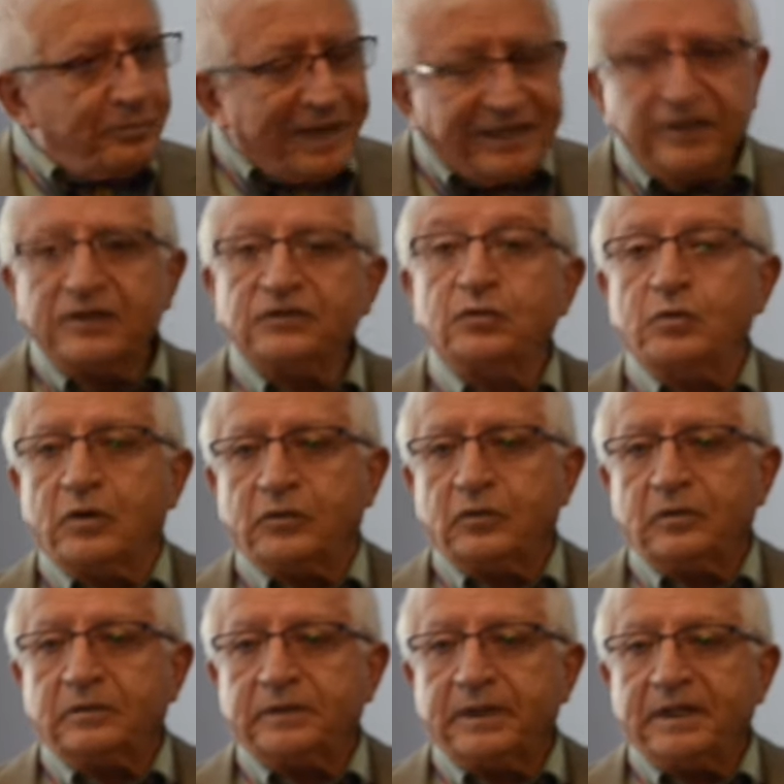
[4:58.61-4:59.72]
better the
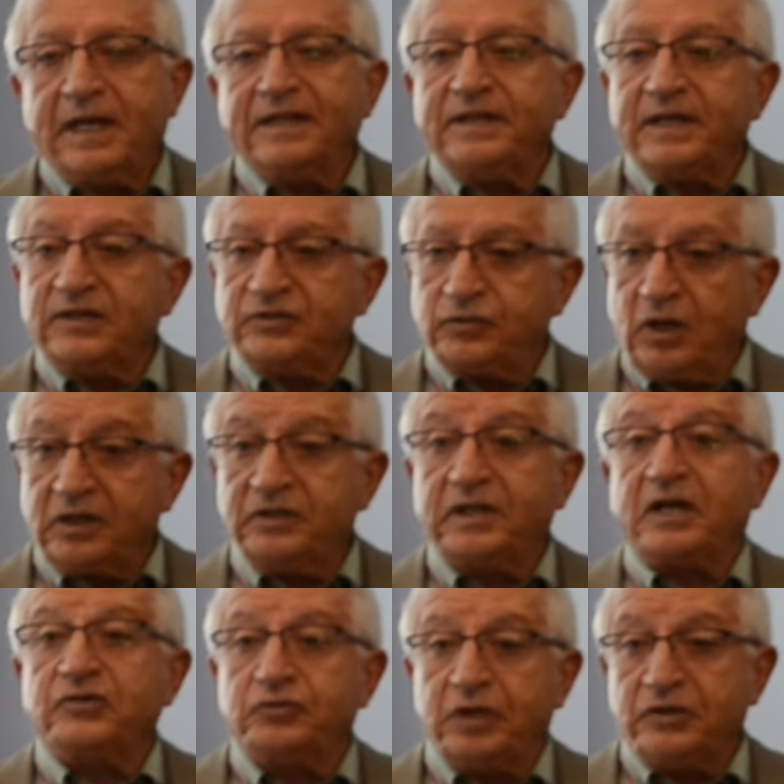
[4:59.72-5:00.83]
world. and they started
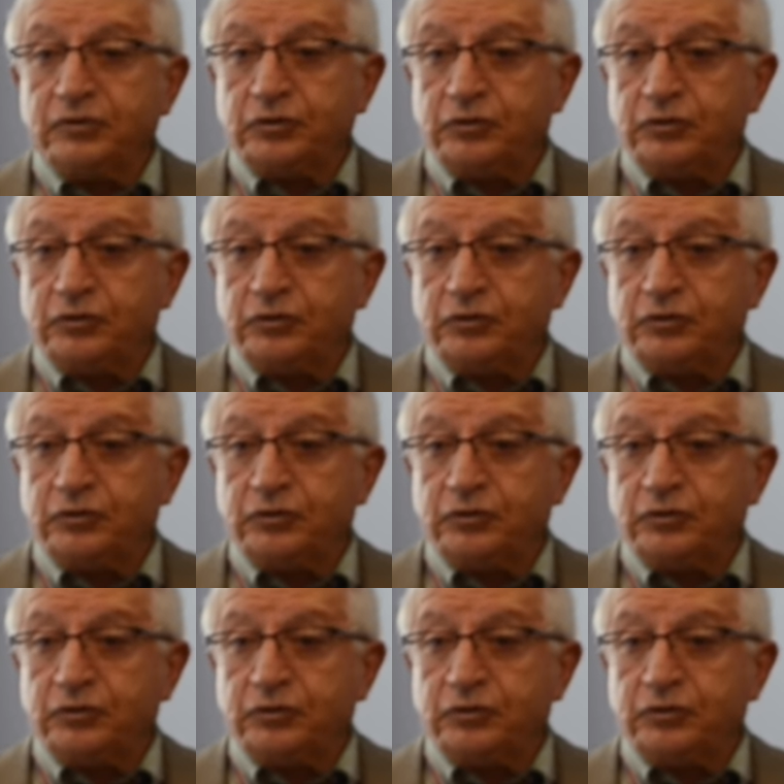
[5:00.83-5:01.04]
the exchange